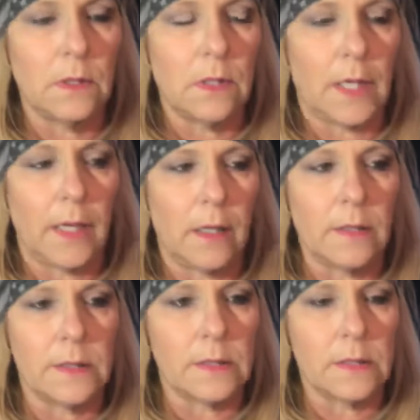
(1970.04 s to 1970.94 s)
And
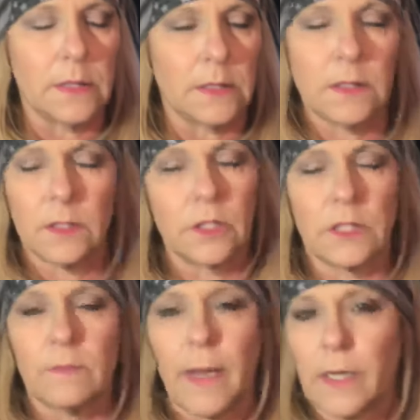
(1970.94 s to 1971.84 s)
this is
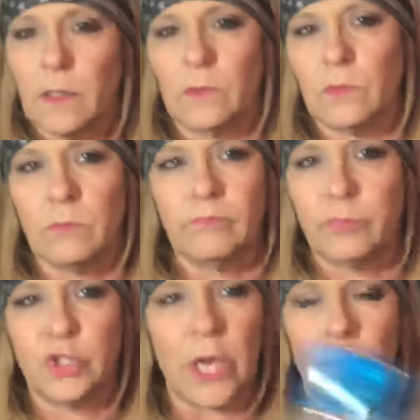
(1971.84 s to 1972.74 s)
just my own
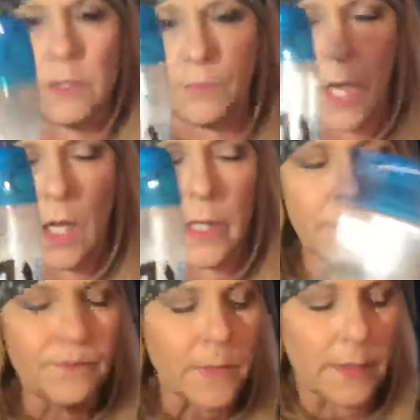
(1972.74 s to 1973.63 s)
shameless plug,
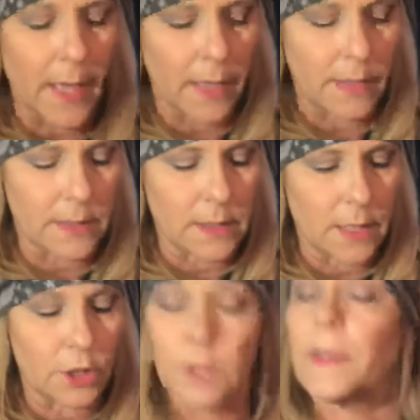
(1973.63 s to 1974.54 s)
that
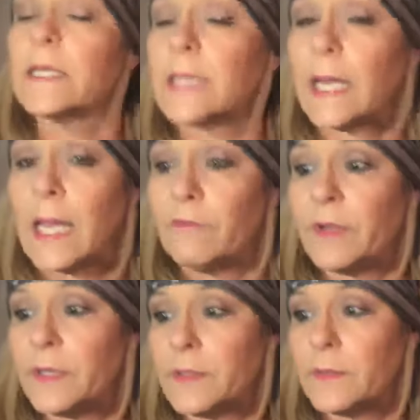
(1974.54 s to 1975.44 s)
just because I love
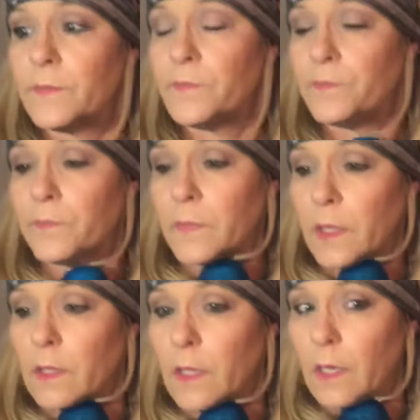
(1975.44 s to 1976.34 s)
it.
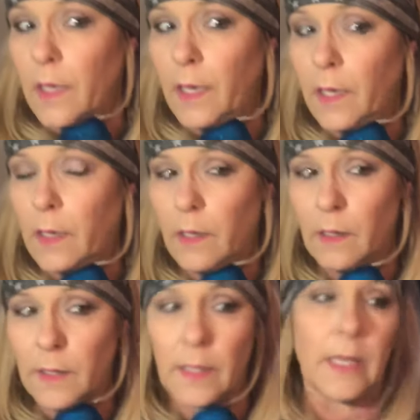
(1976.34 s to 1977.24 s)

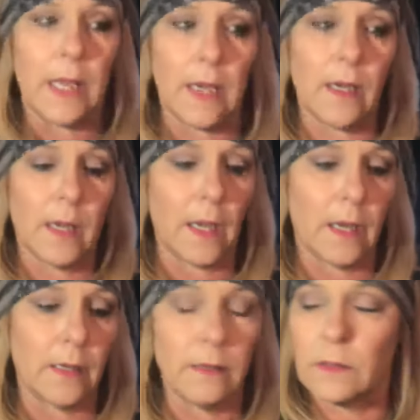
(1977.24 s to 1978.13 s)
And again,
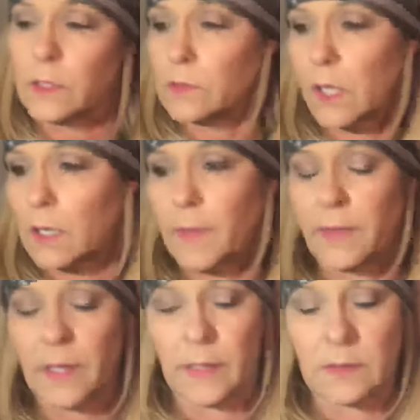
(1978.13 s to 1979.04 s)
I don't talk
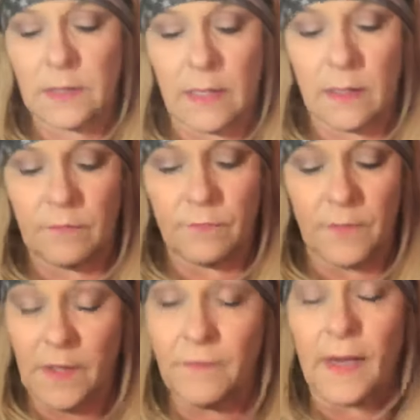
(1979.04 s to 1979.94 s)
about things that
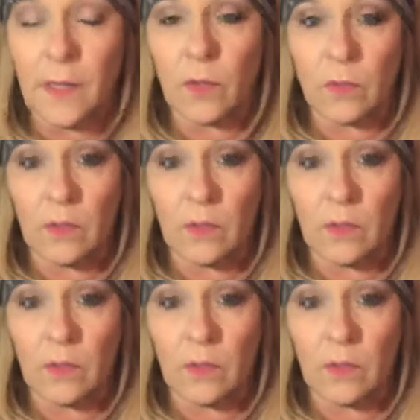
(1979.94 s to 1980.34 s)
if I don't